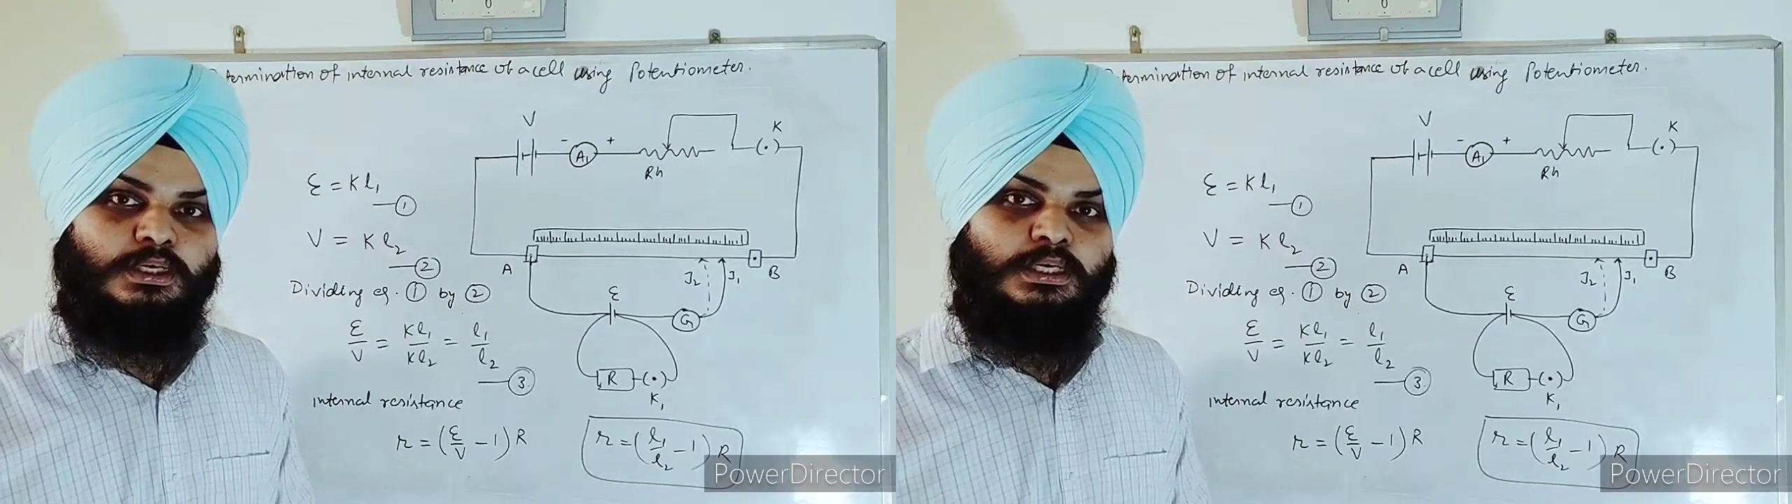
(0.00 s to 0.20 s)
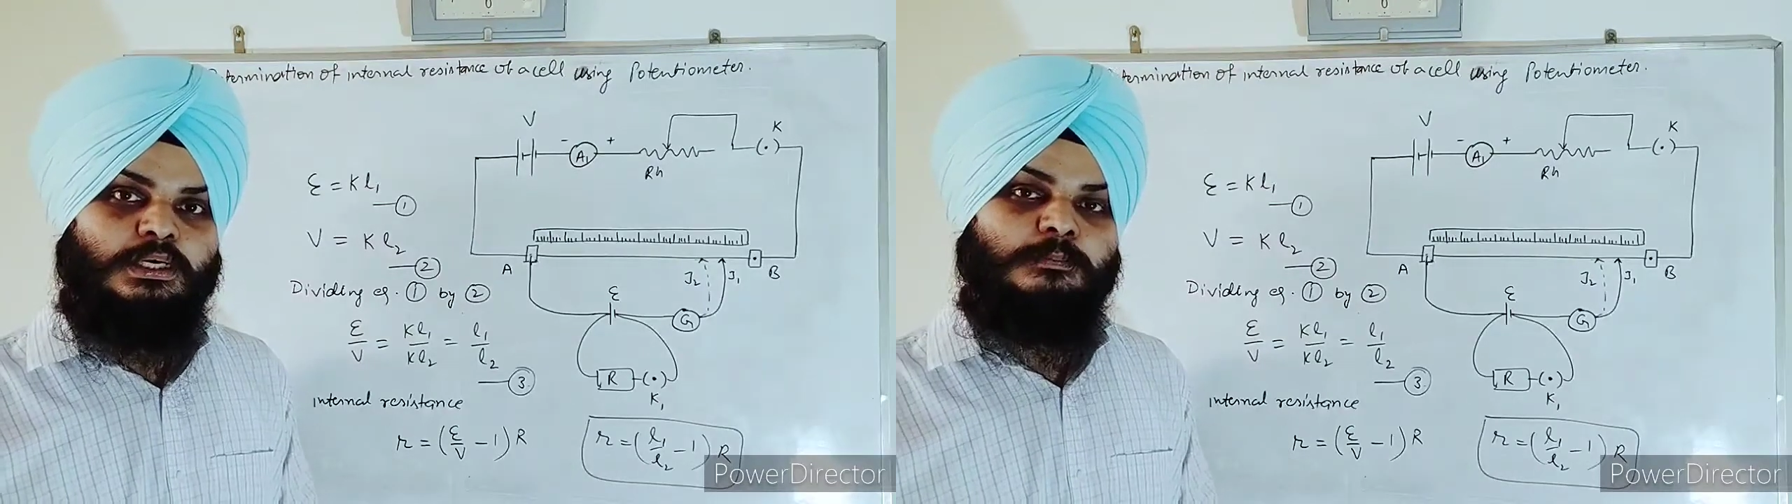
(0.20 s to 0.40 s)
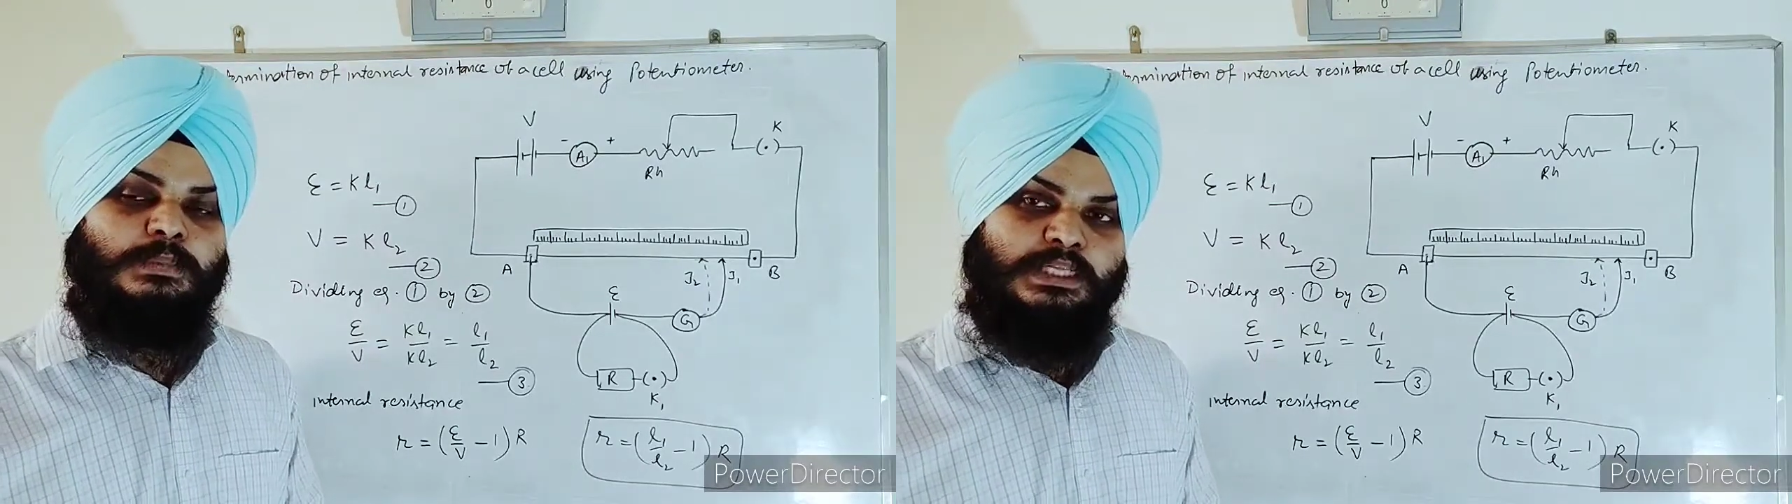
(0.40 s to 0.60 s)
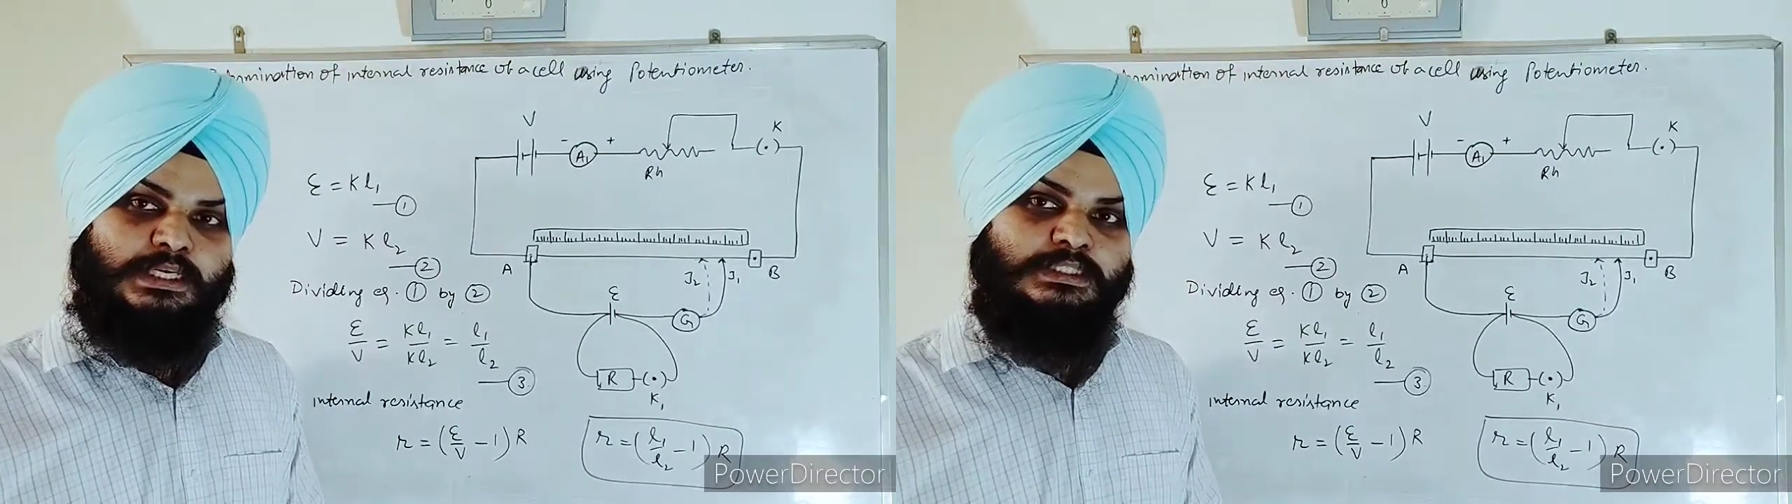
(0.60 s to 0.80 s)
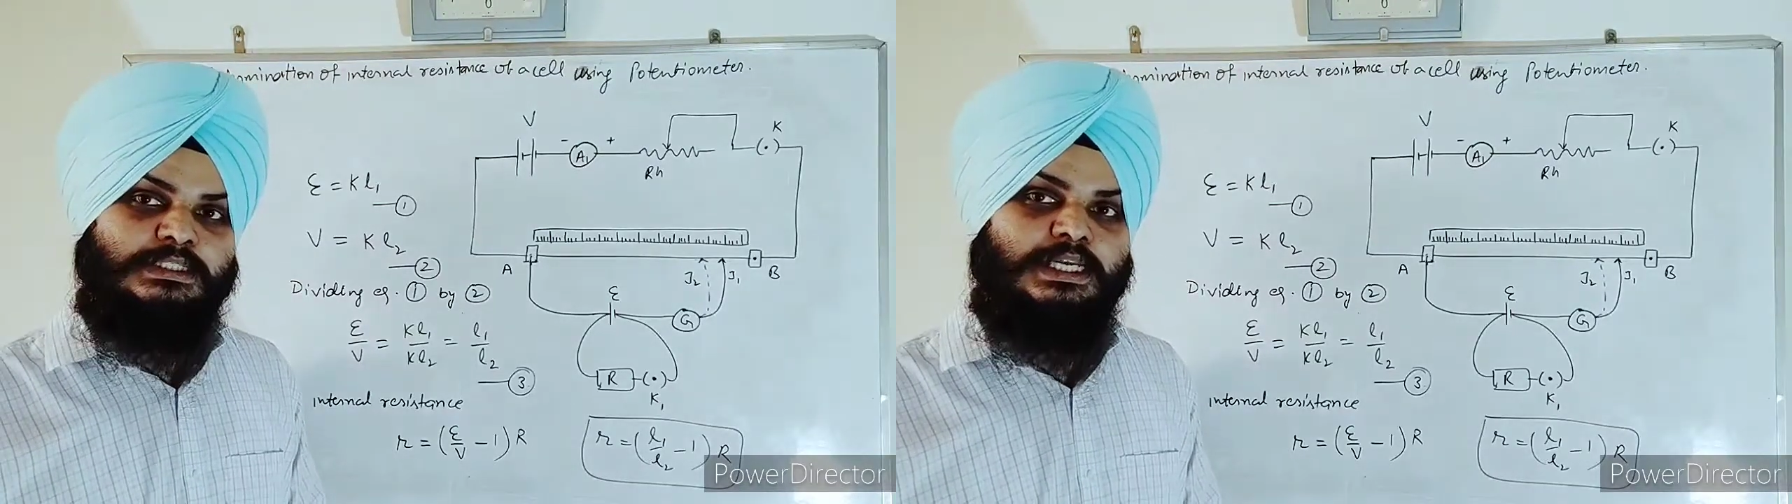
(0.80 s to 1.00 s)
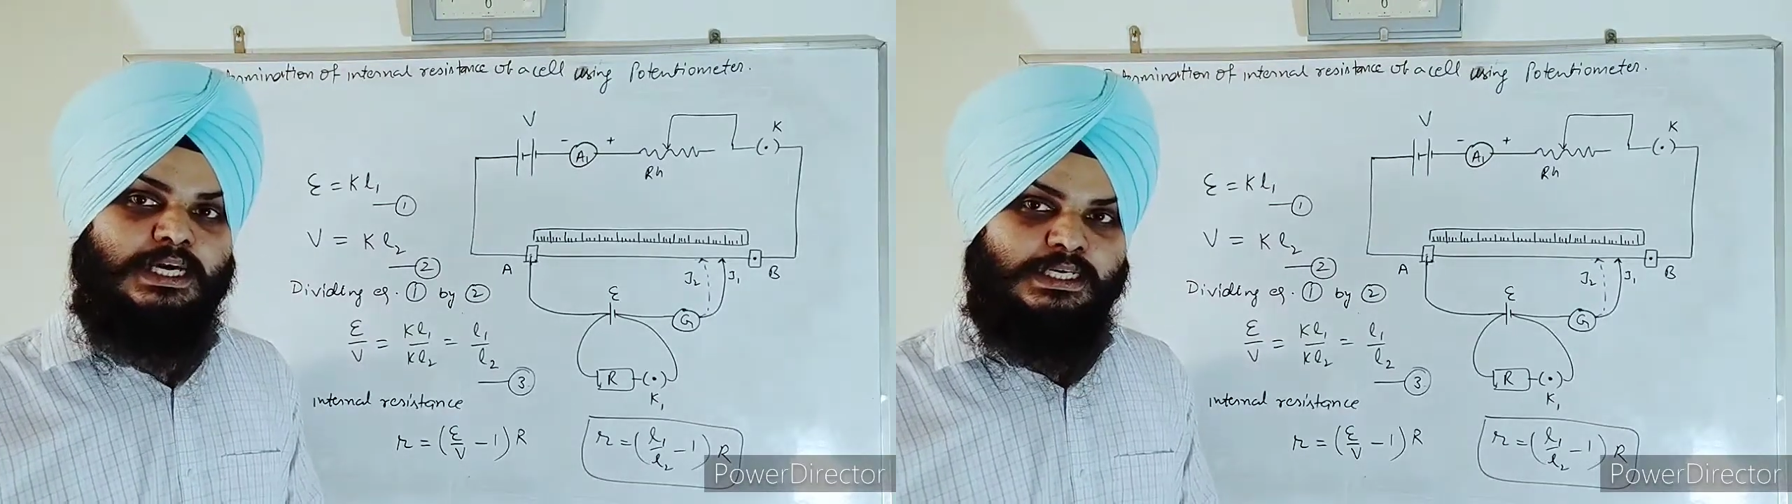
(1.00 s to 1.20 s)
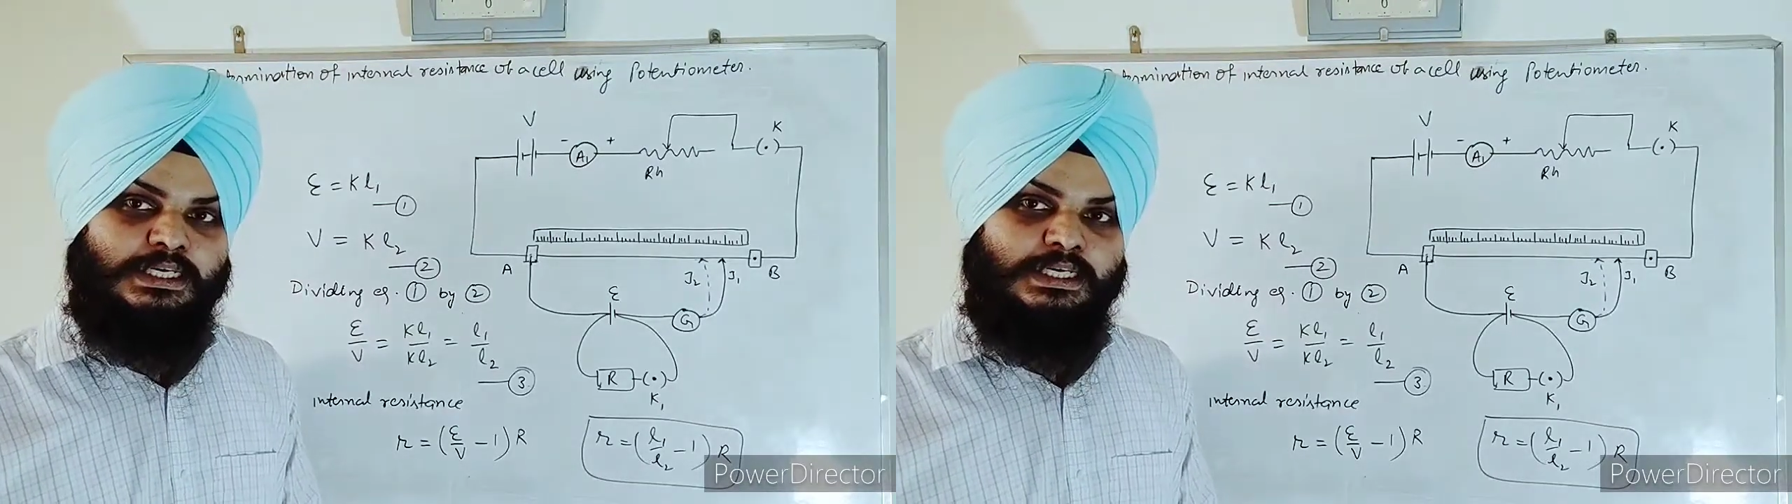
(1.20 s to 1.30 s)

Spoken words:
Please like and